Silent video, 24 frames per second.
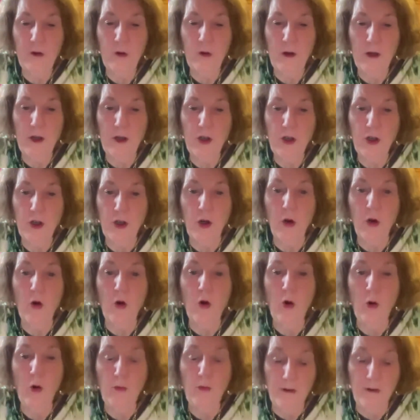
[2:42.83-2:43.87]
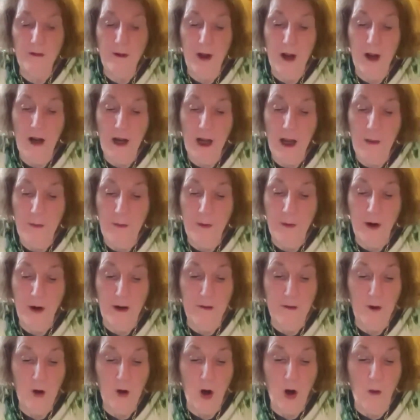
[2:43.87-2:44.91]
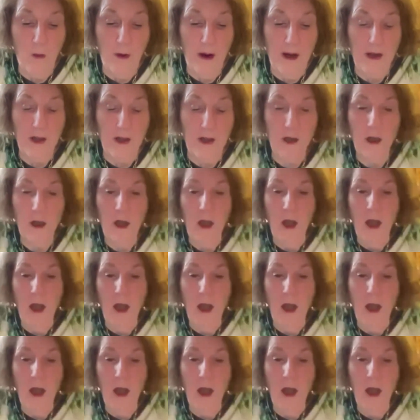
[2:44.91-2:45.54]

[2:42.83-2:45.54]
question or provide a brief comment